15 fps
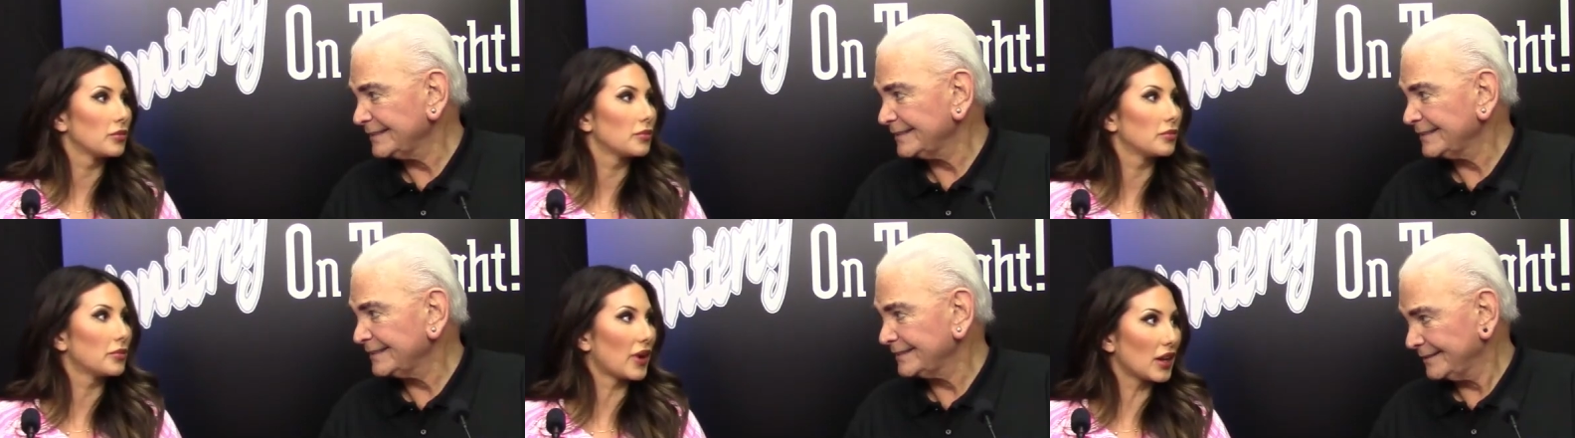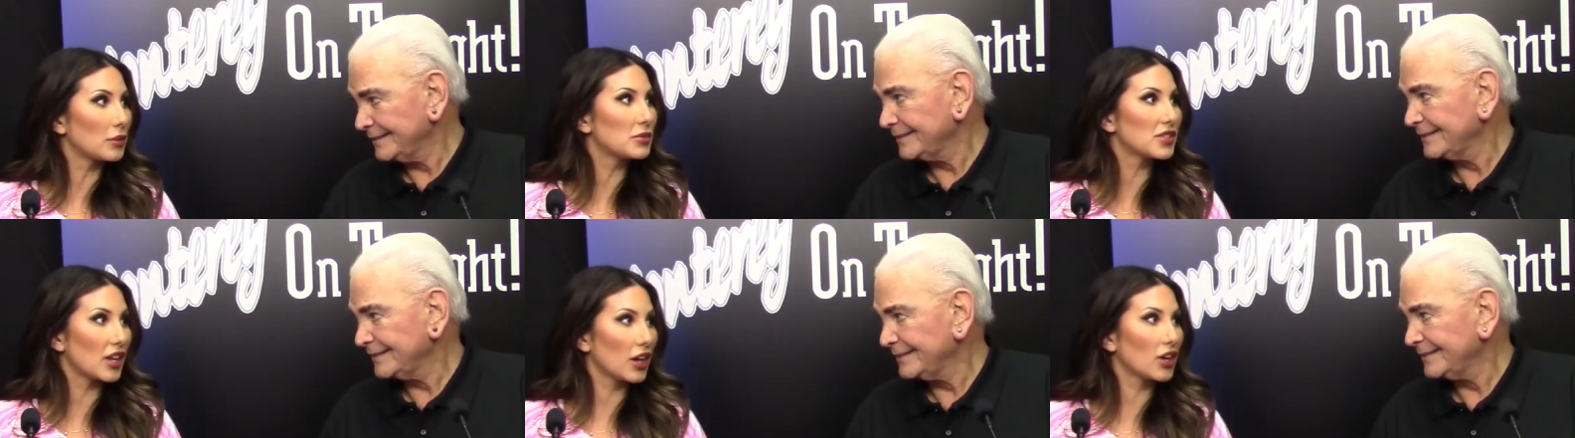Speaker 1: my
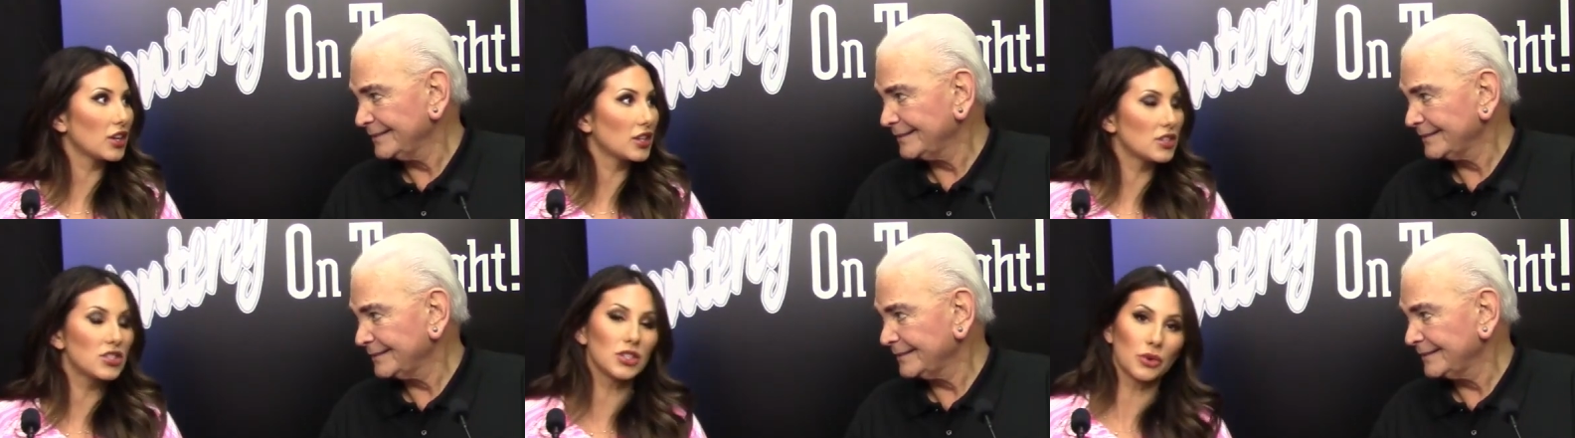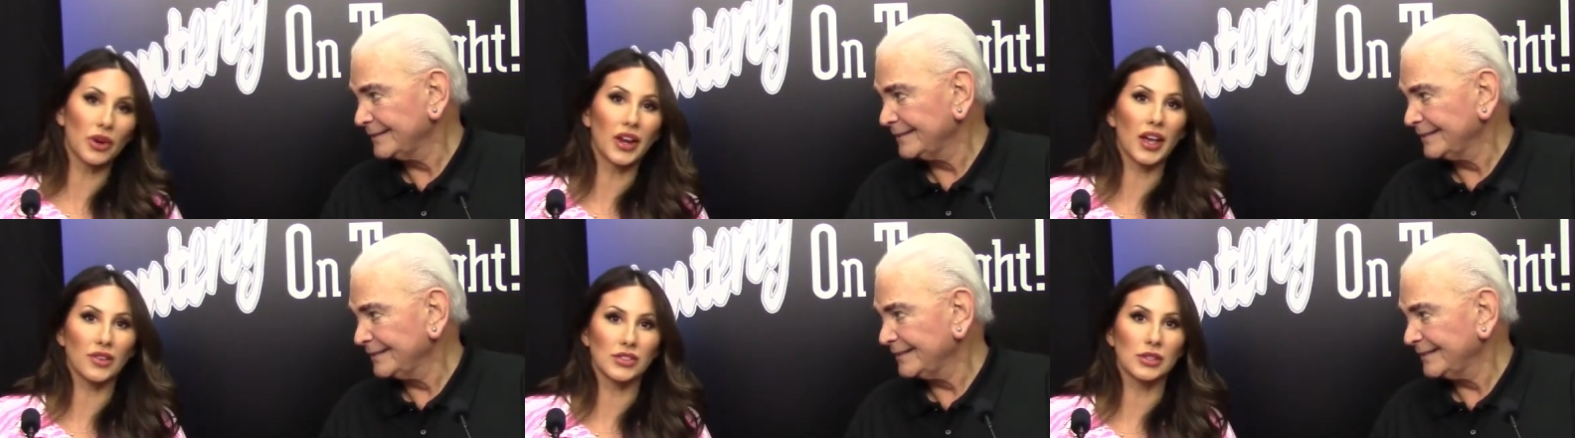name's Gary, and do you want to
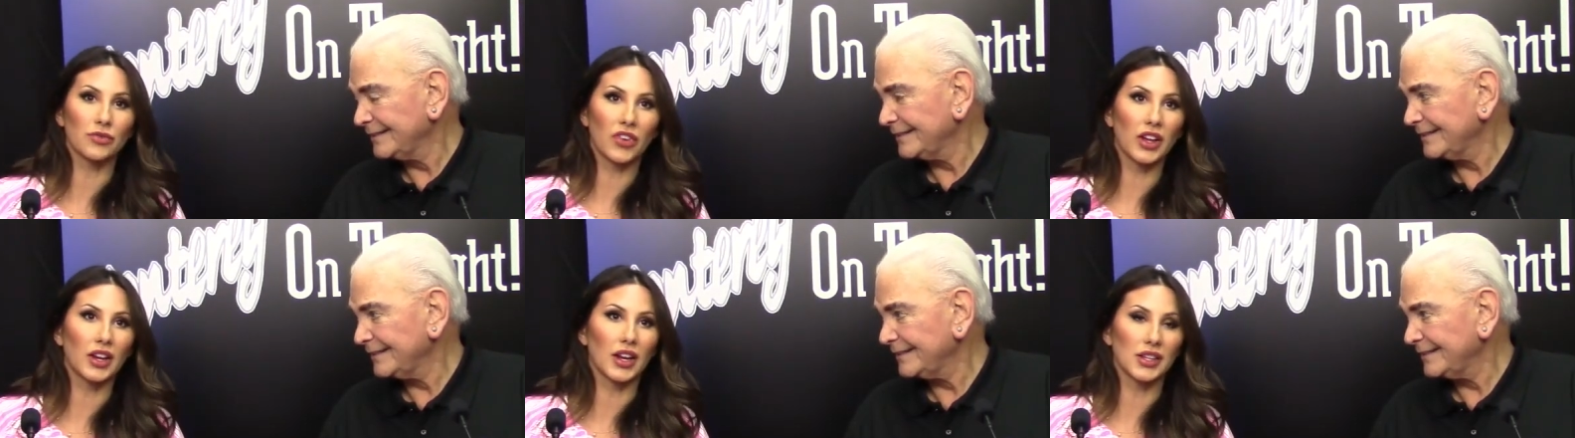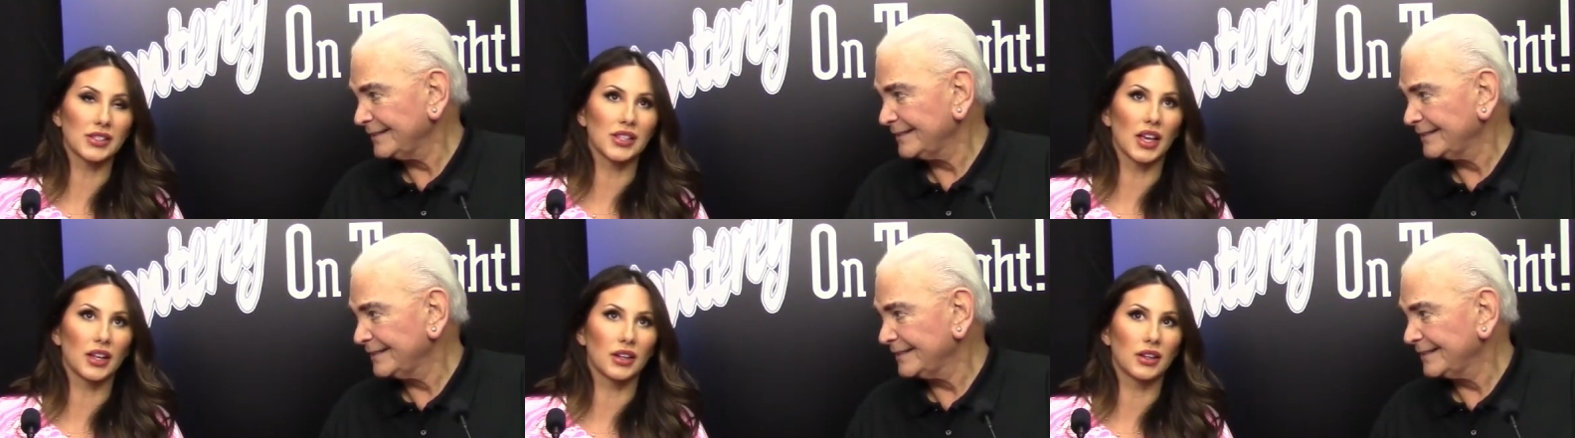have some fun? And I
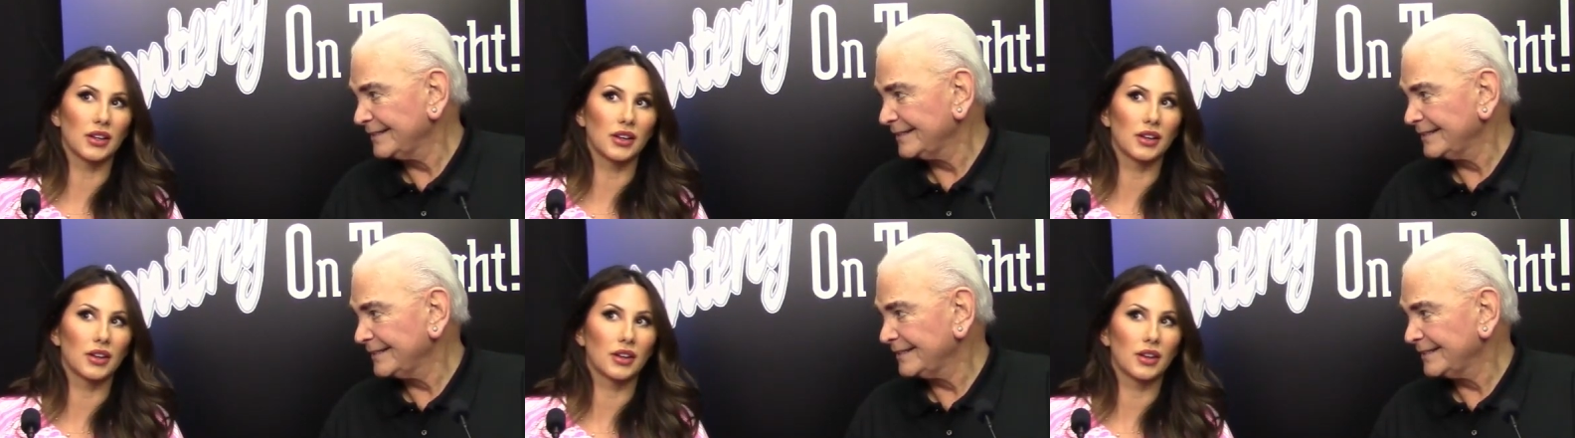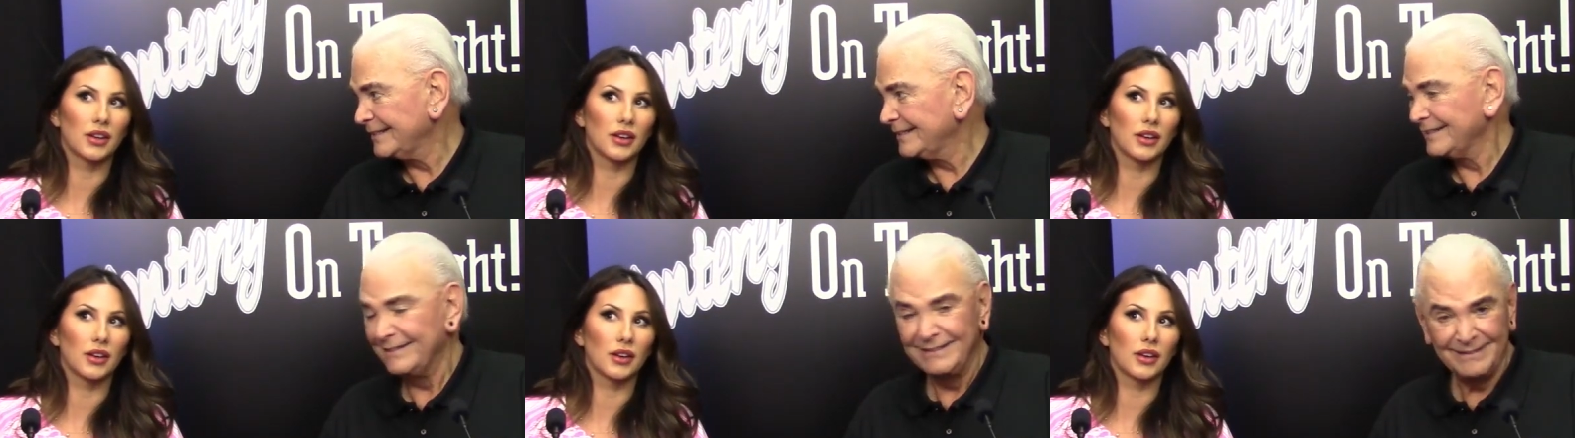said,
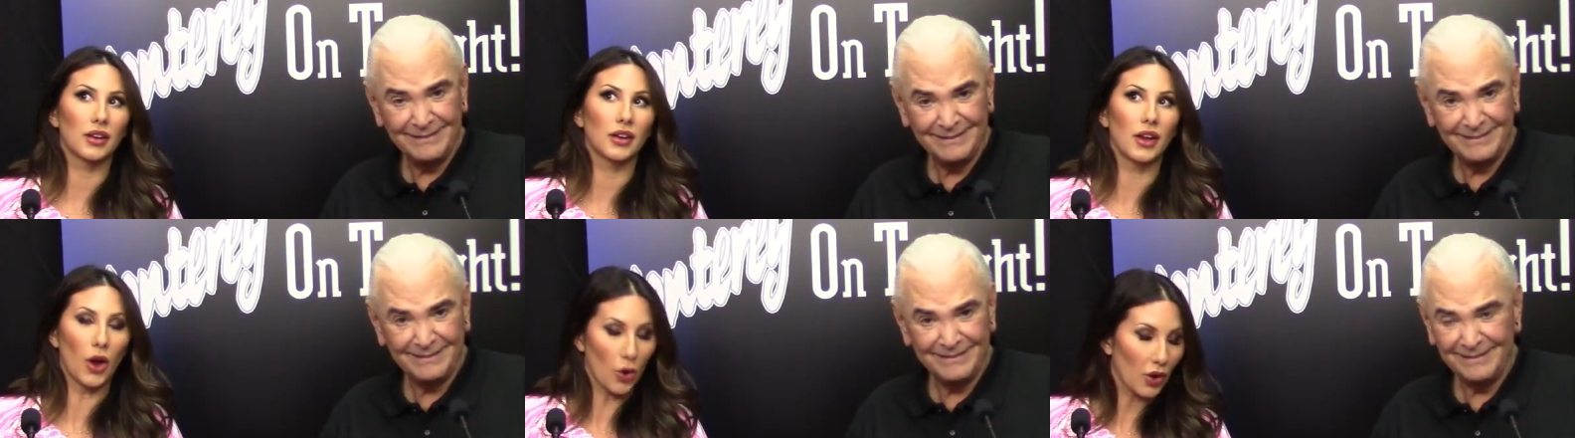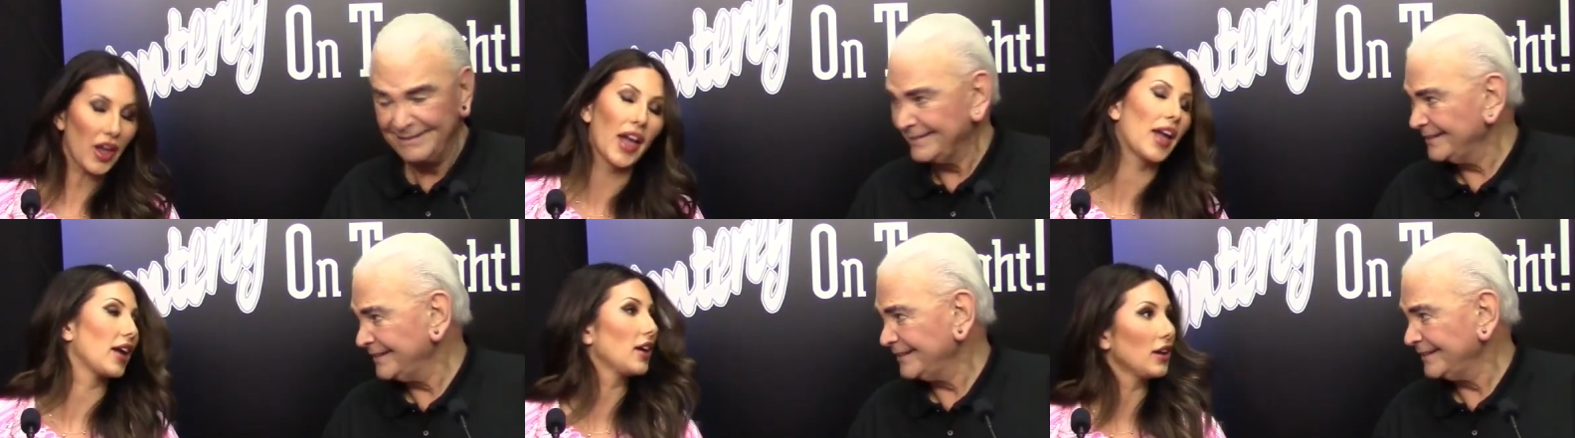
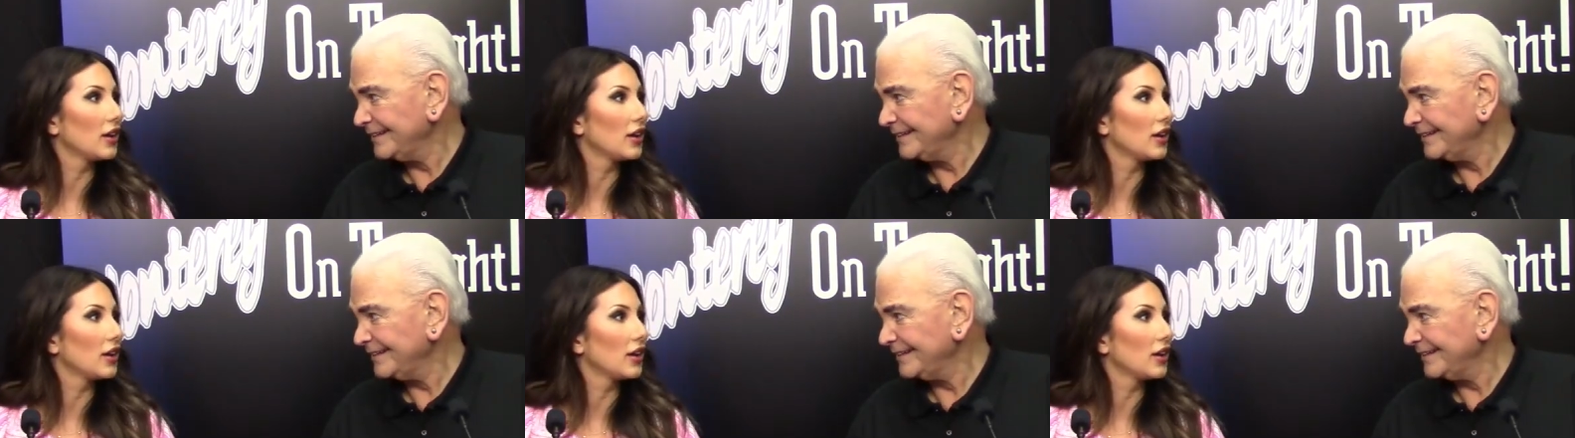okay.